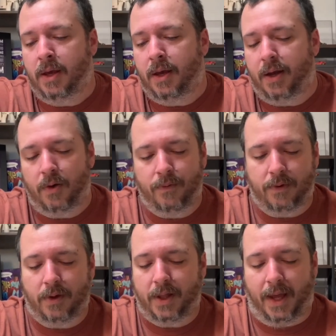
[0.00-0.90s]
And
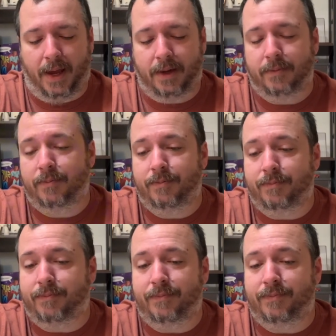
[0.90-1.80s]
overall, I
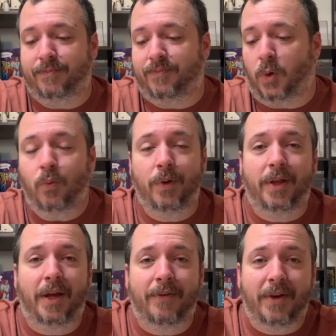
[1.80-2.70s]
don't
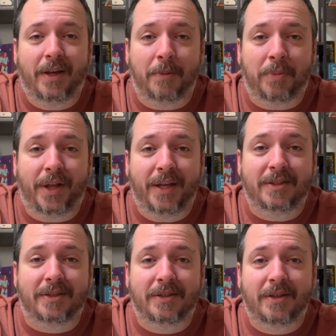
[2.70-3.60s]
really have any
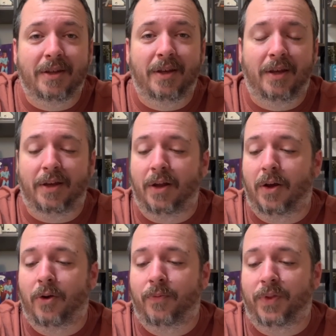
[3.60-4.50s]
complaints.
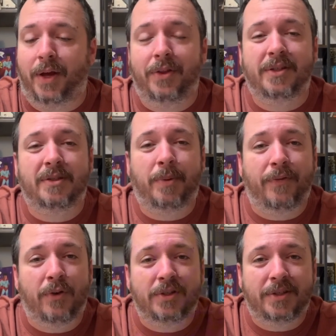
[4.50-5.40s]
Now this is my
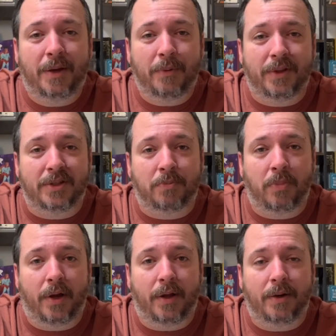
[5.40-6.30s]
first set with this
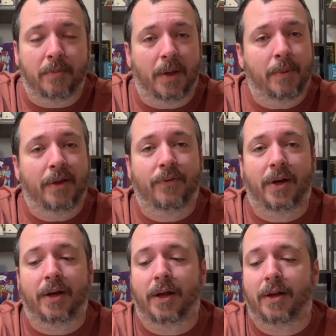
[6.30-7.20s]
brand. Maybe
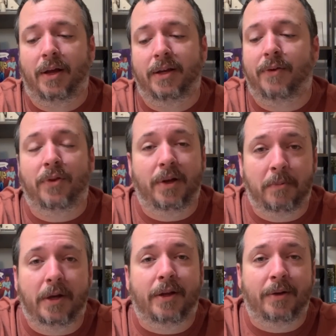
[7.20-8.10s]
I definitely am
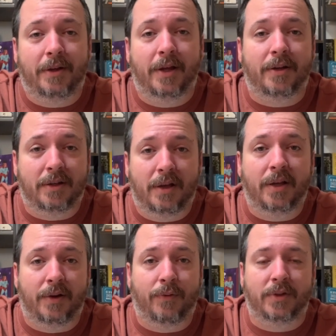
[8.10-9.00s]
going to get a
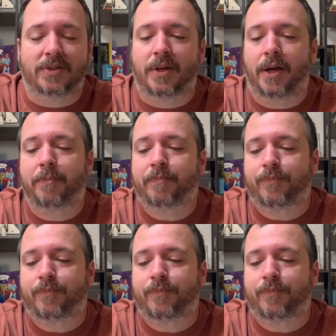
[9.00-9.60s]
different set